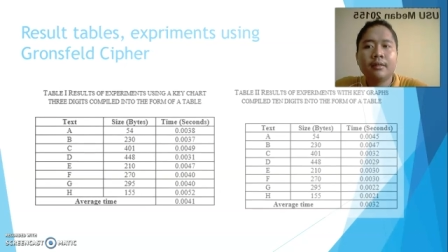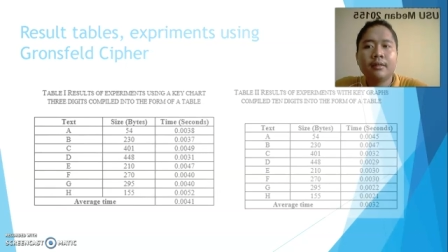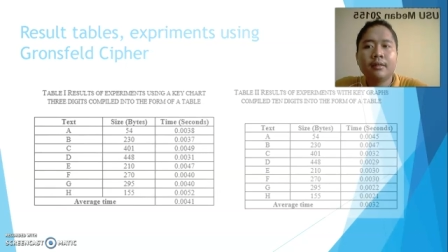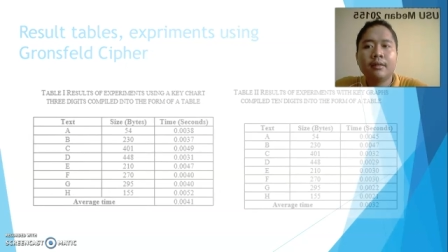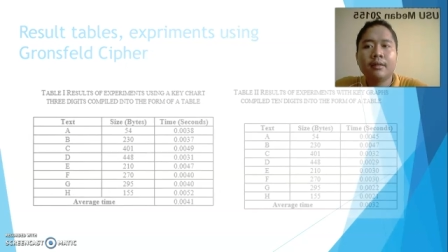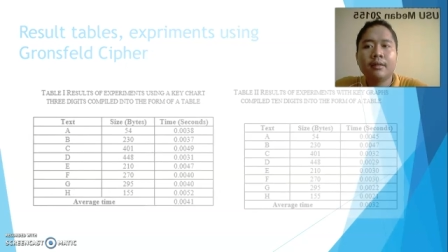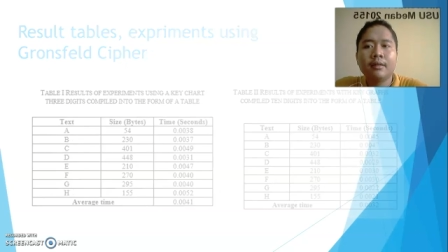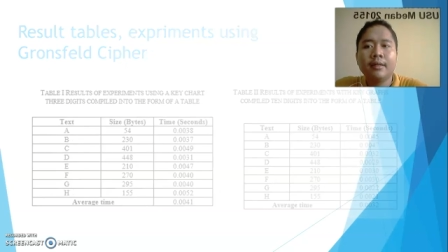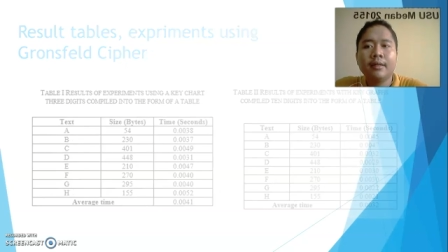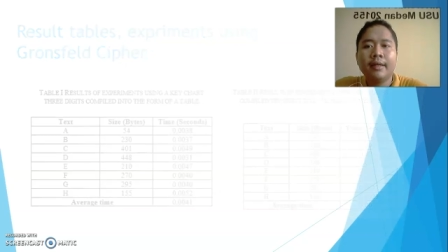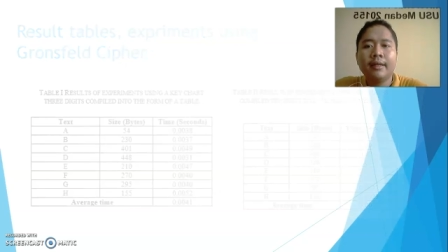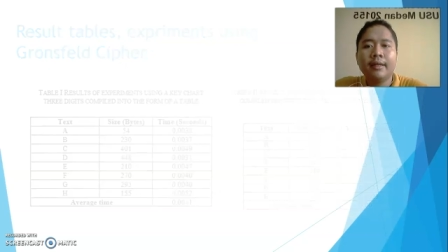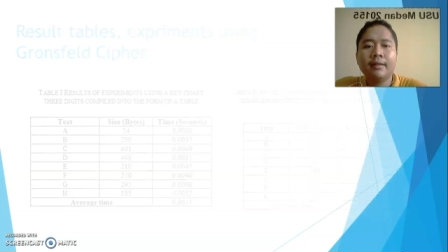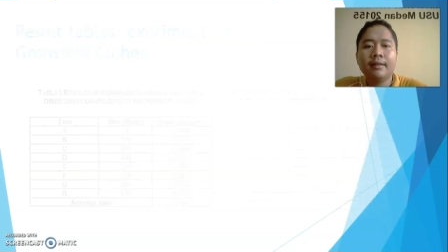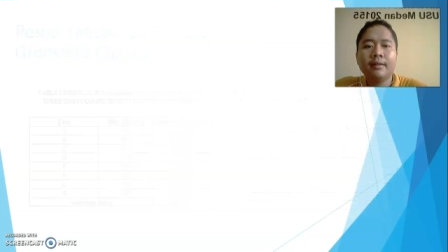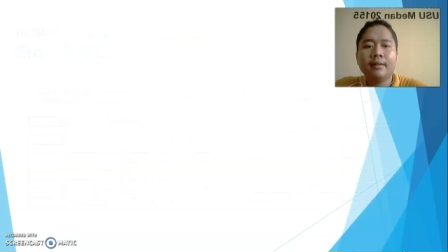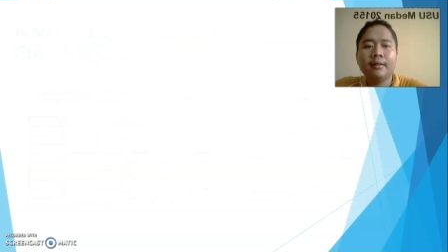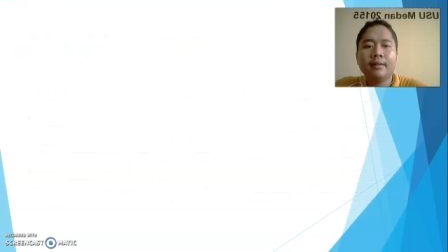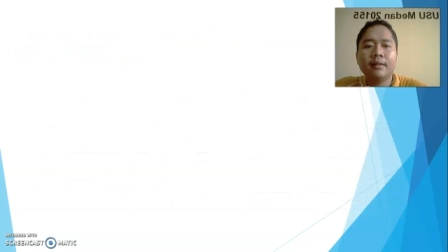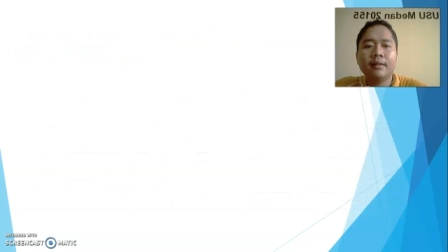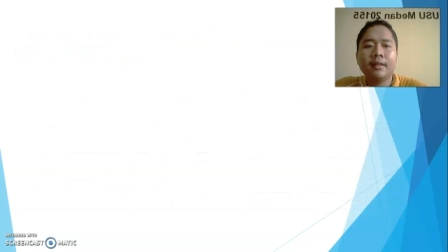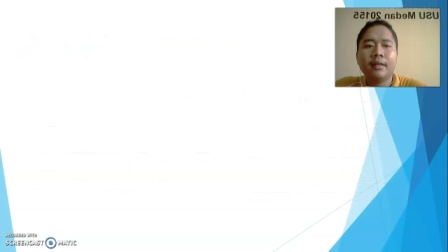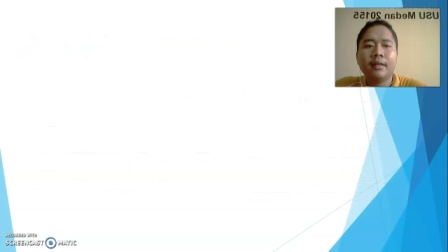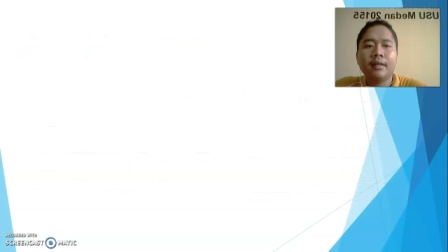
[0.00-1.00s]
And the
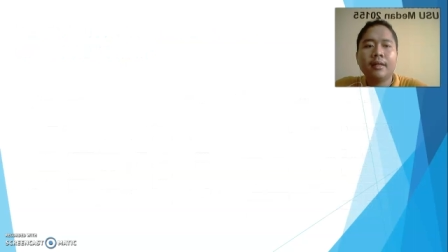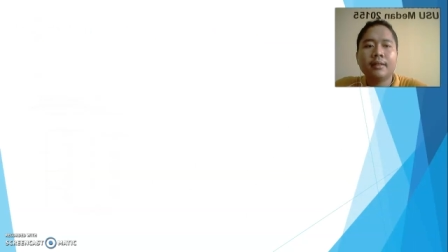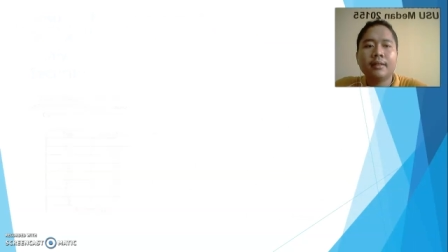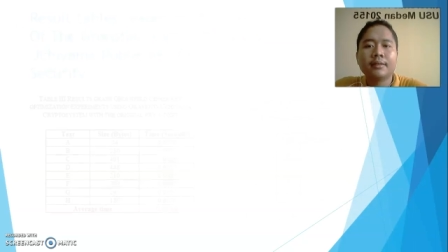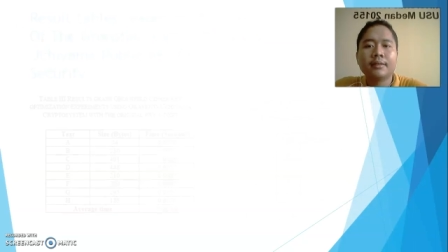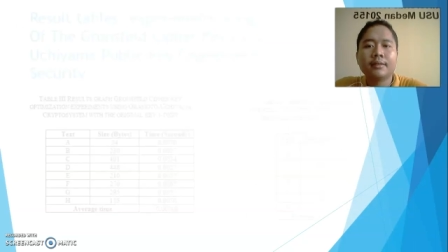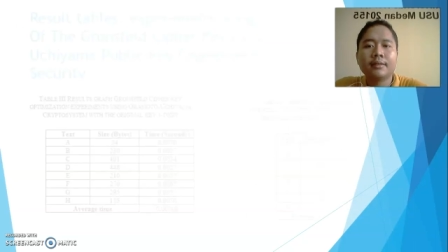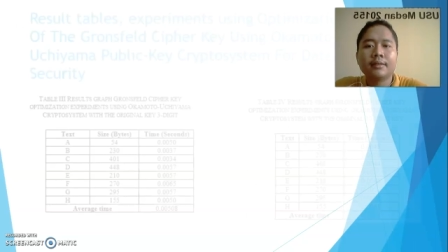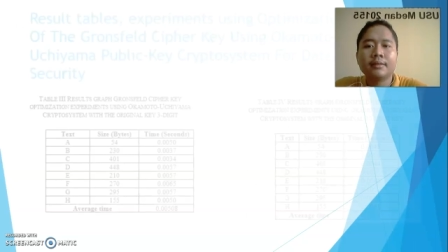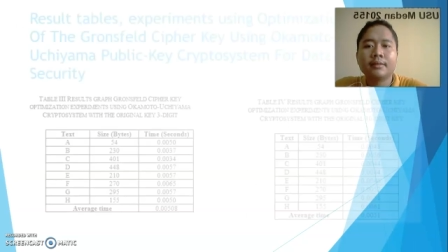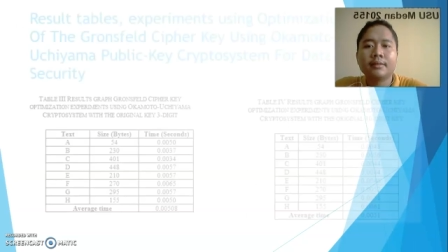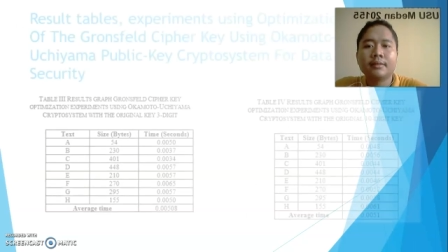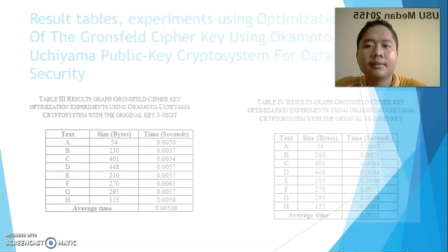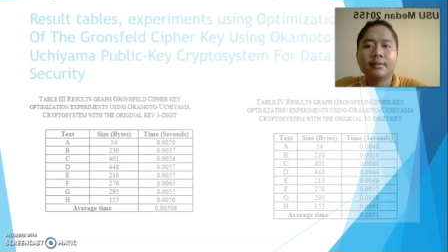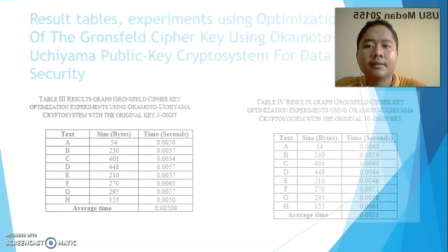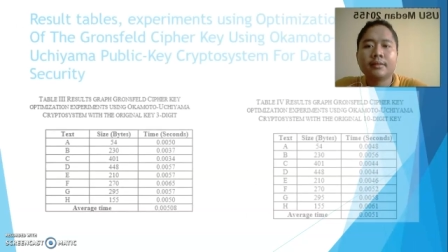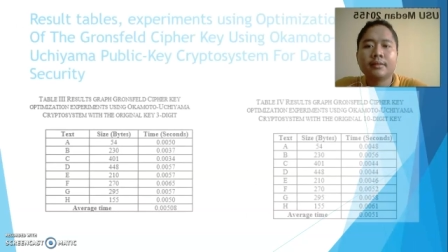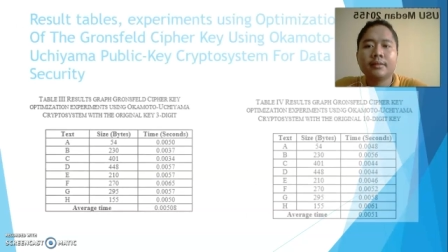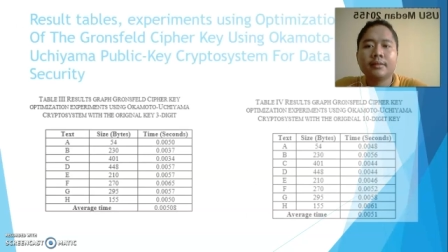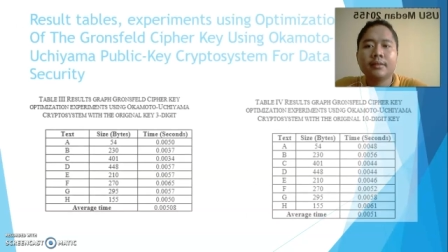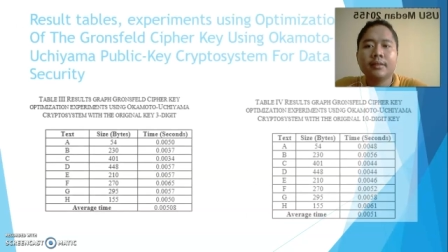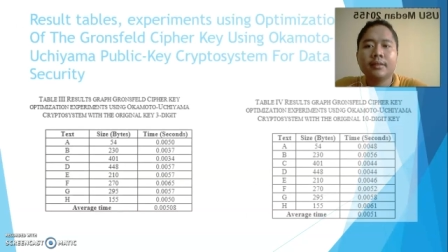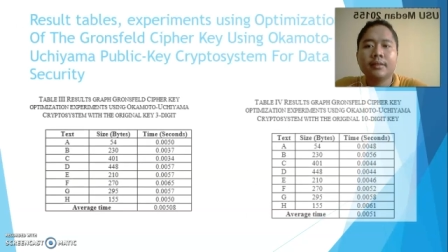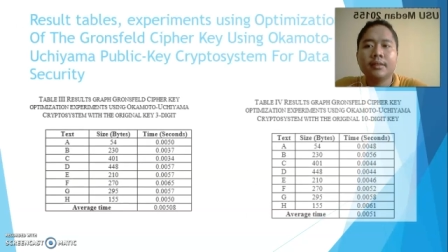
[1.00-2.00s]
last
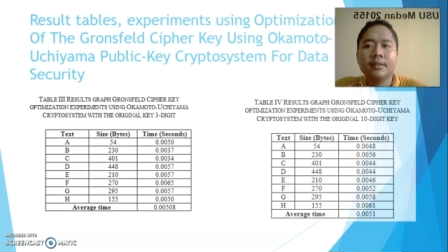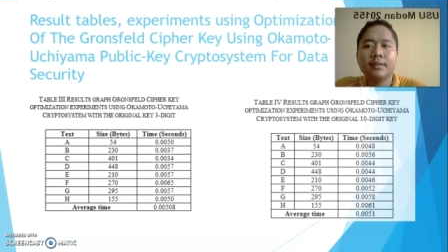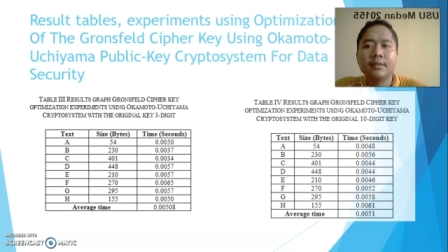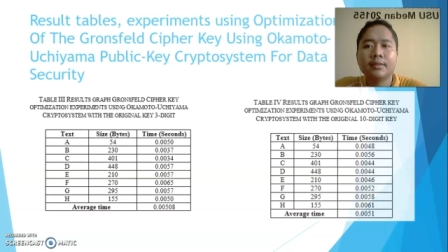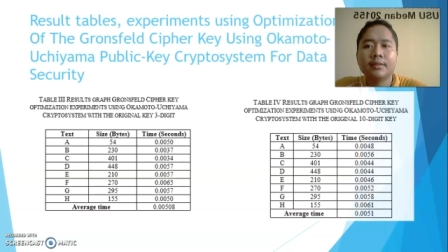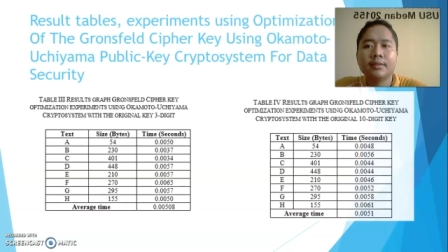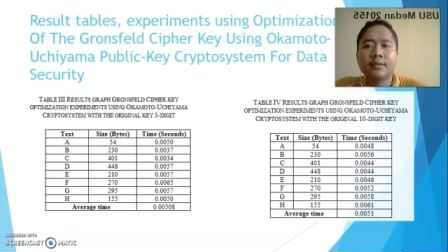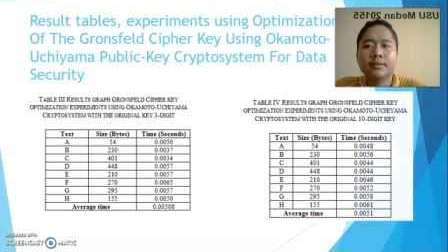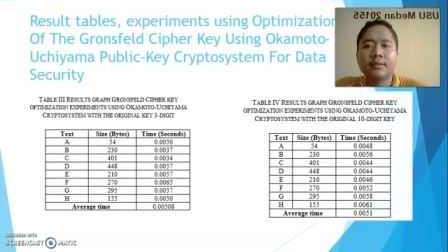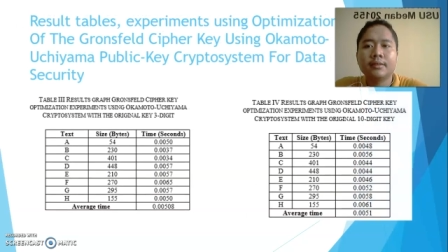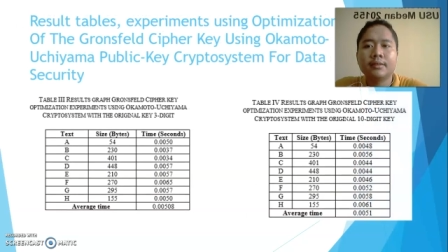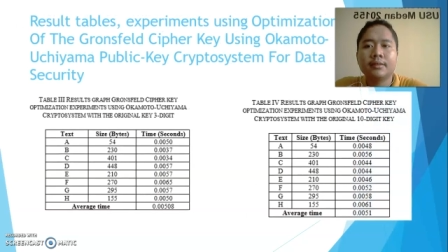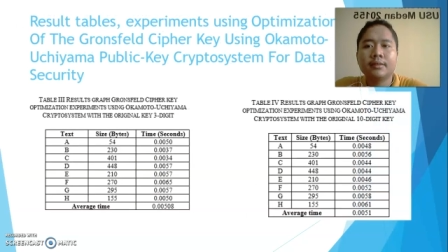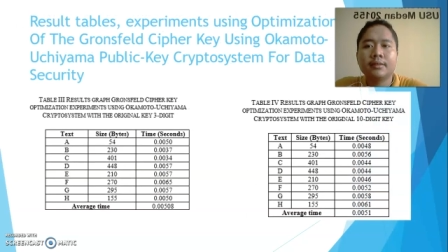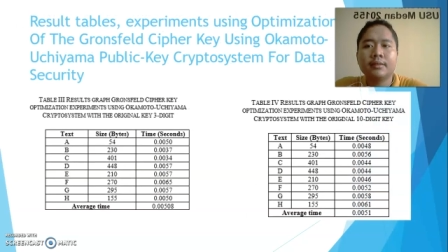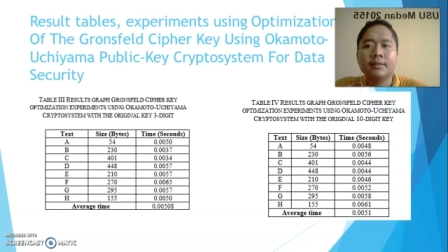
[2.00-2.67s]
is